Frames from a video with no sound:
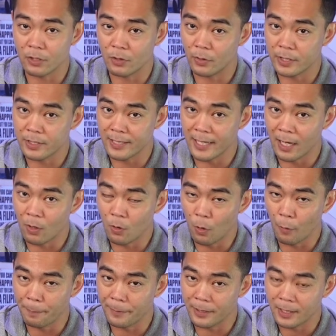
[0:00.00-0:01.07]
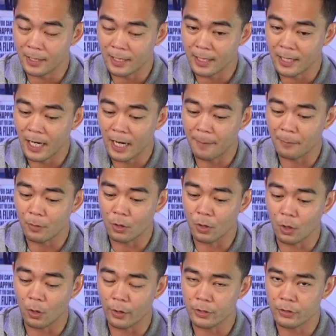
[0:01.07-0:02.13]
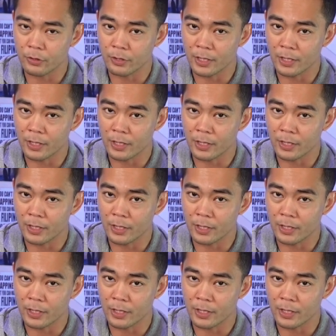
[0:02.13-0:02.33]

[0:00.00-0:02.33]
So it's now open, I'm going to